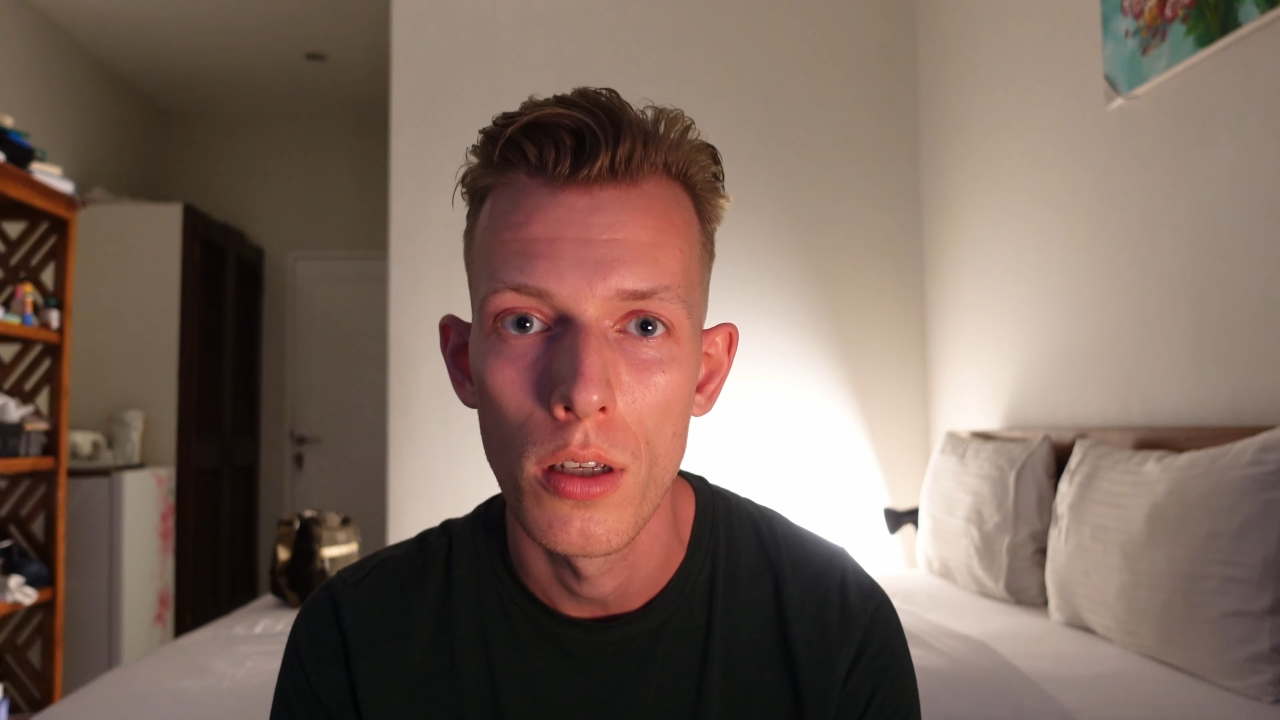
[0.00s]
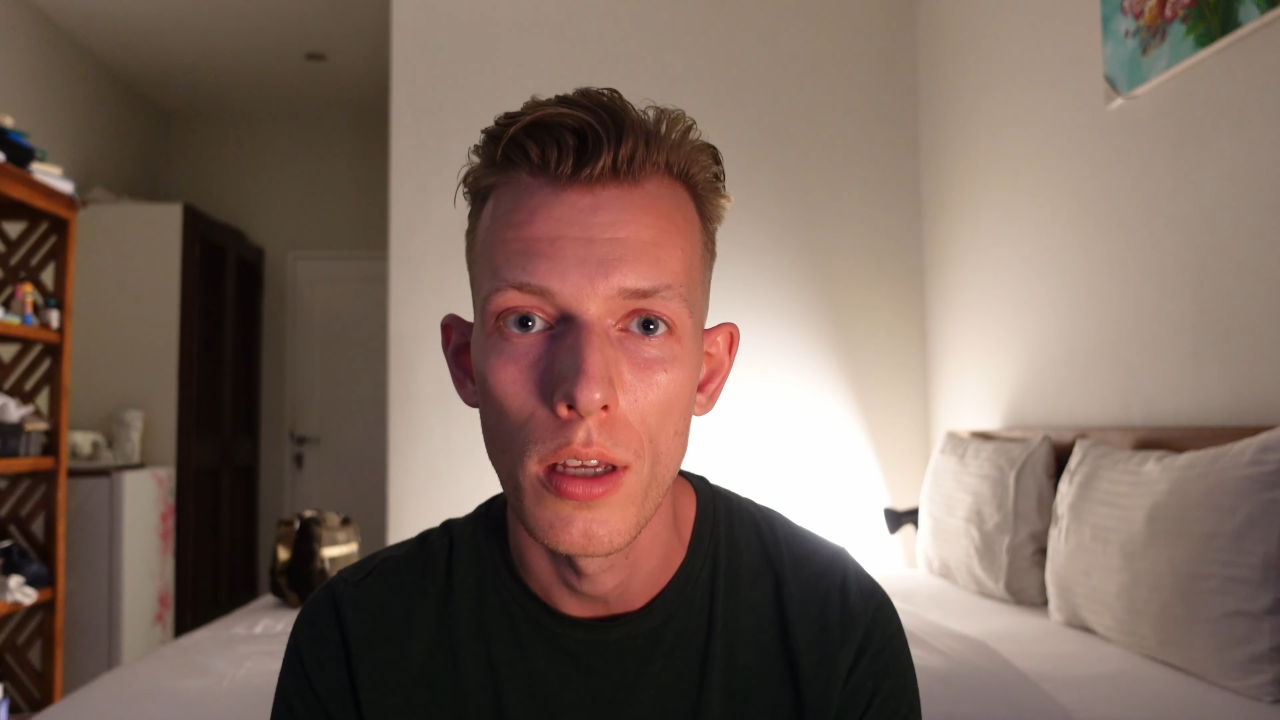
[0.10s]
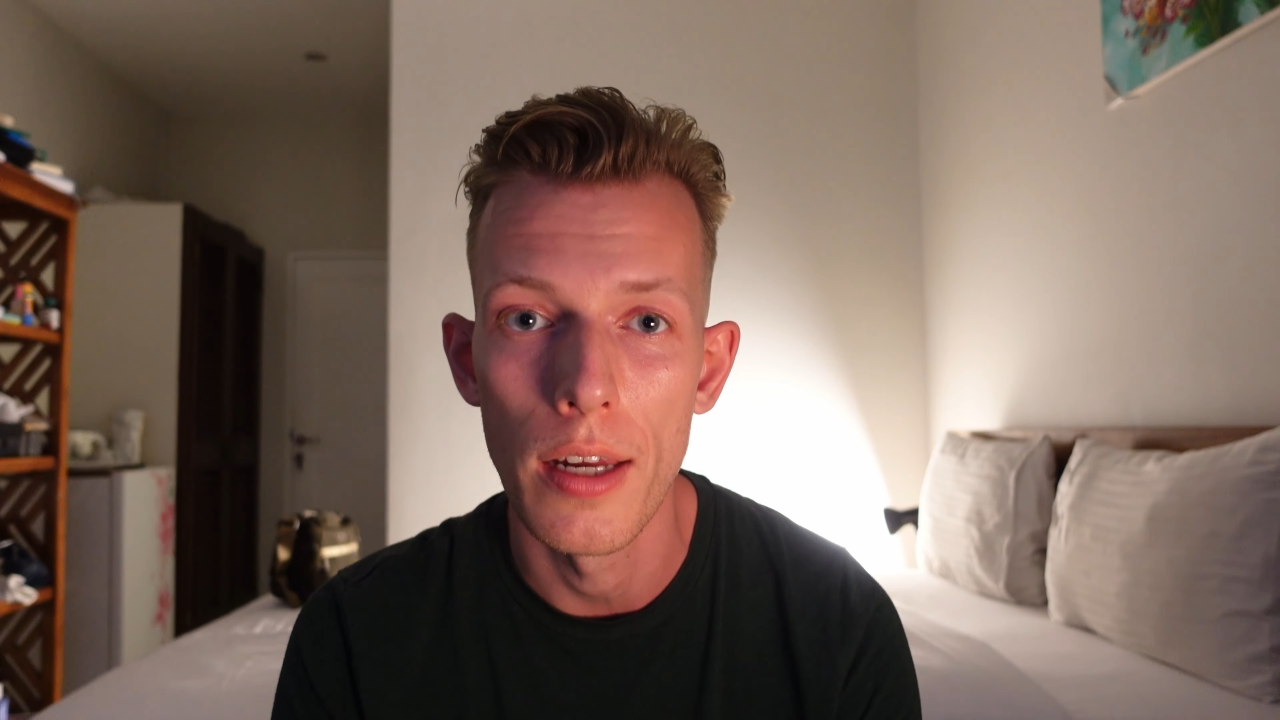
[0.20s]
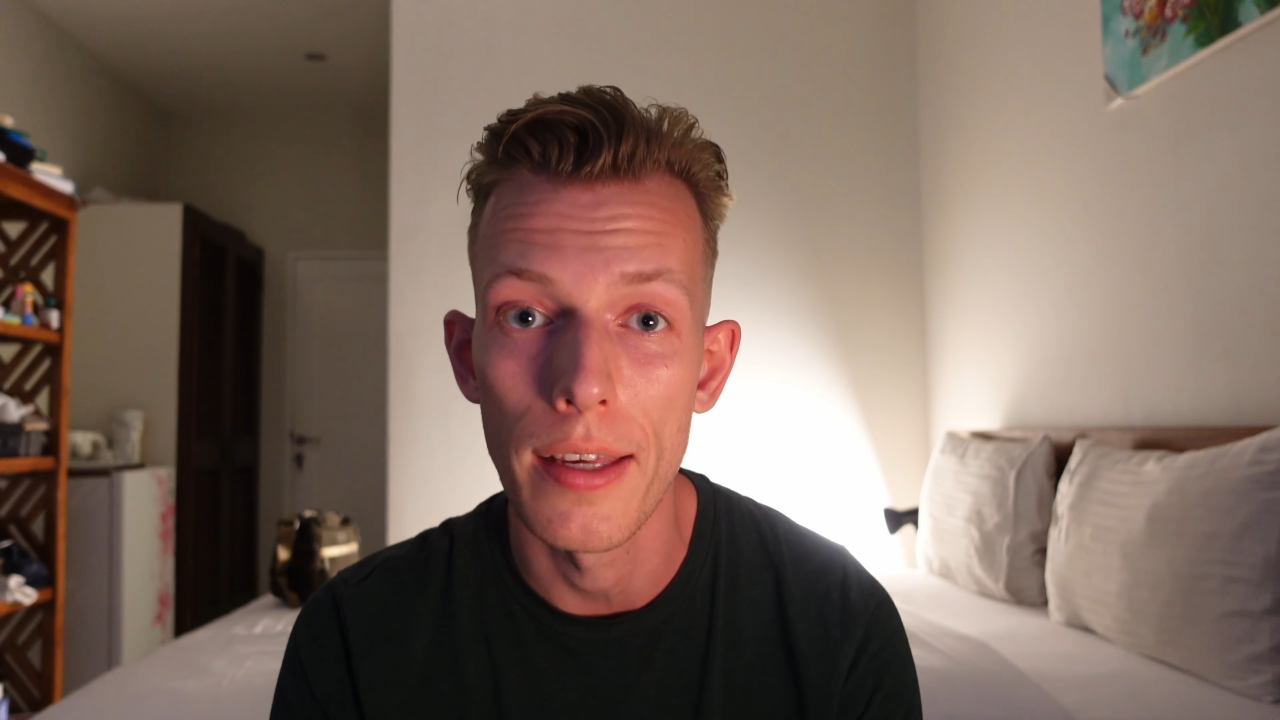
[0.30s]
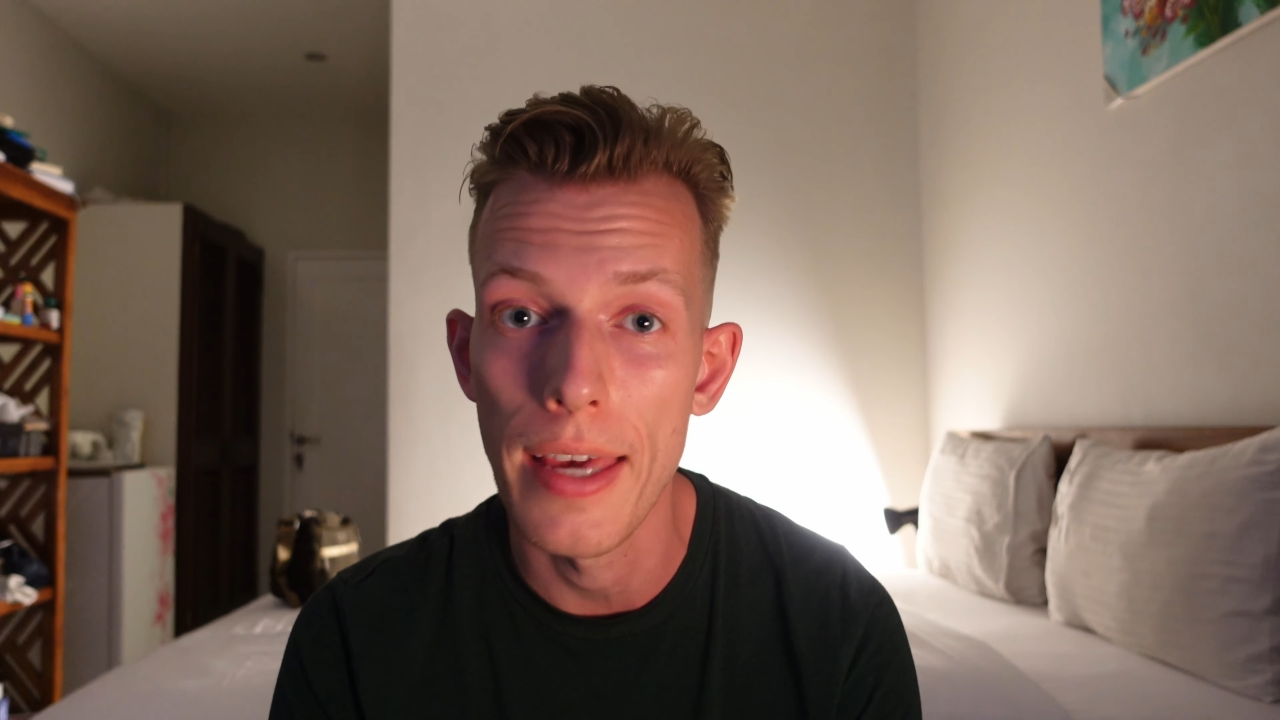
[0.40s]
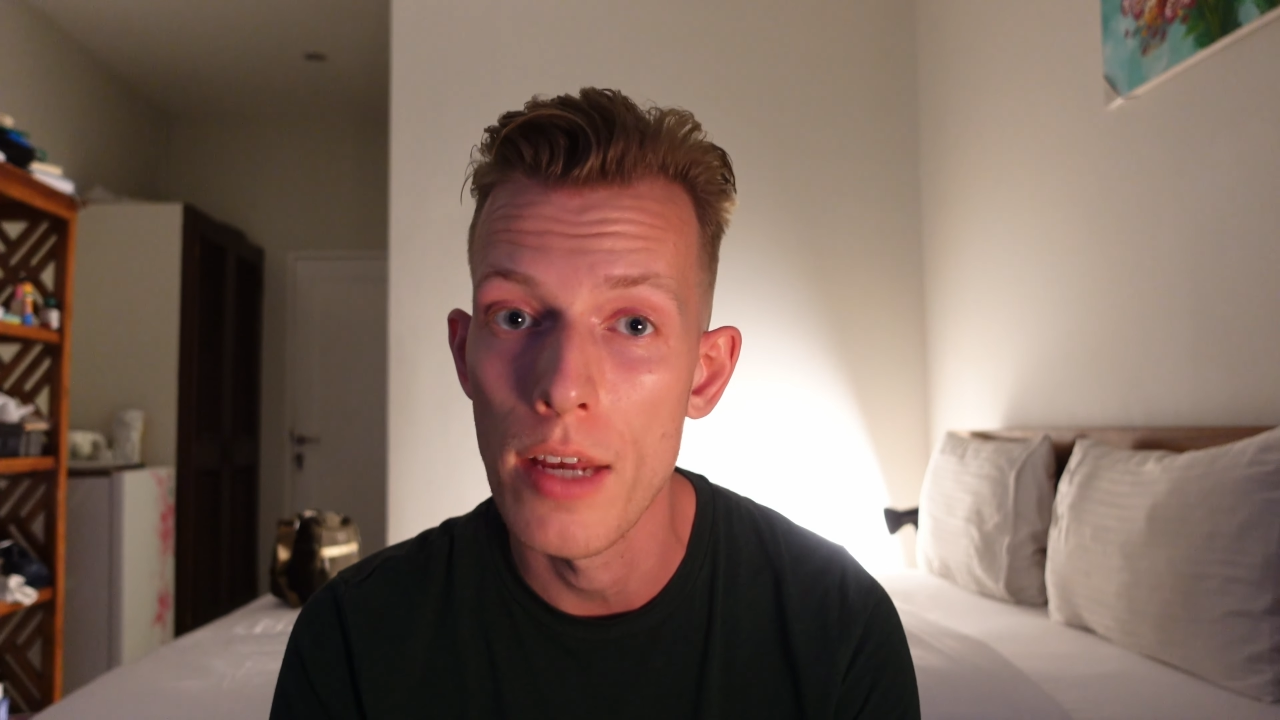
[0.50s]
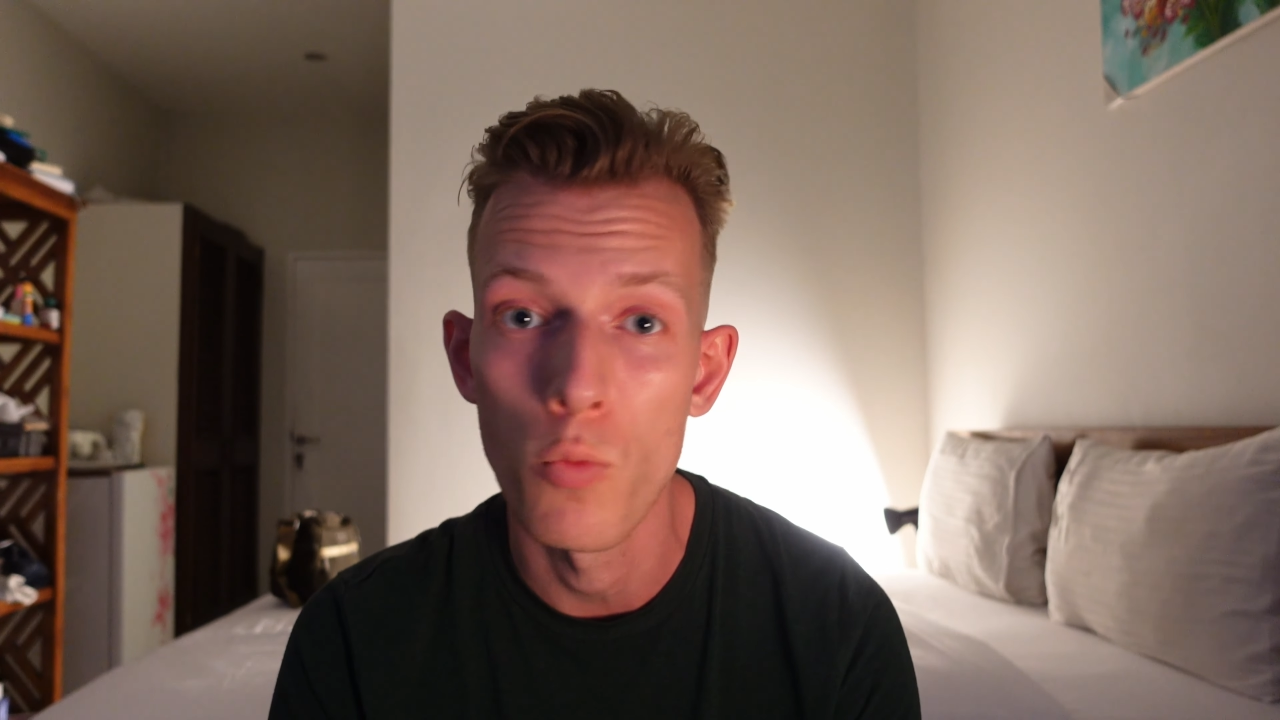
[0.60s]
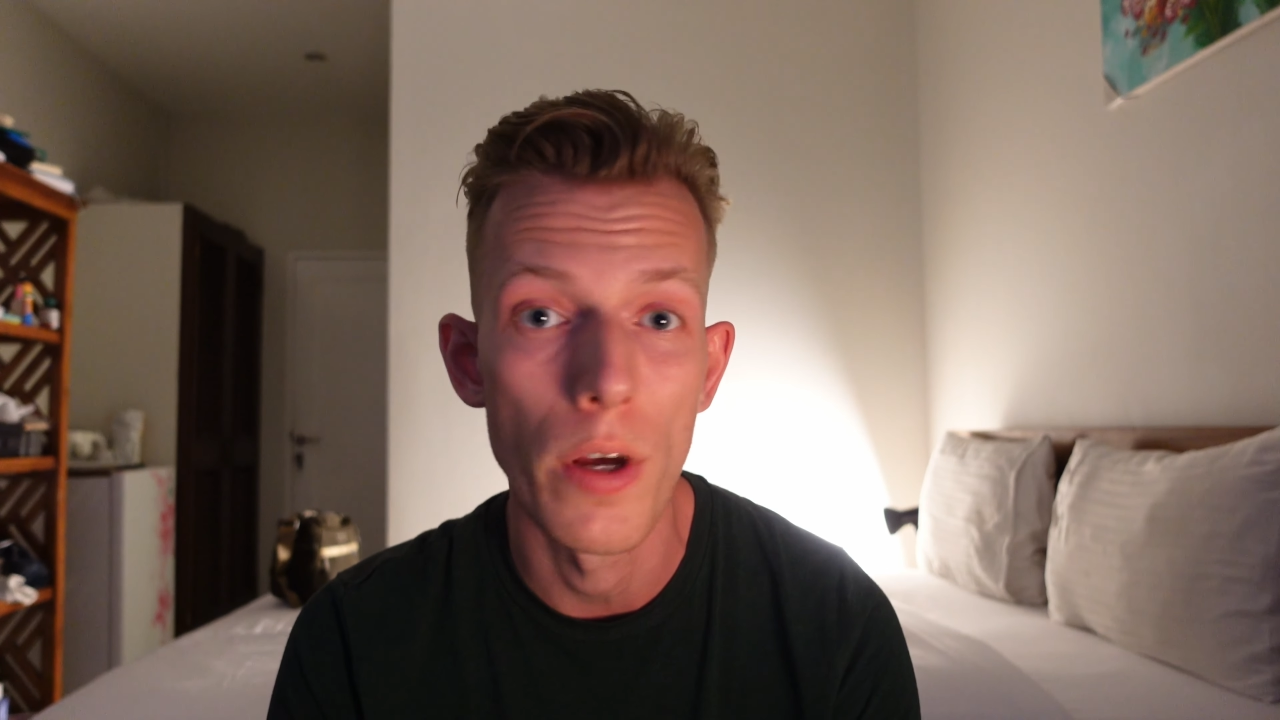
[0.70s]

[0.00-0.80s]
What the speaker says: And again,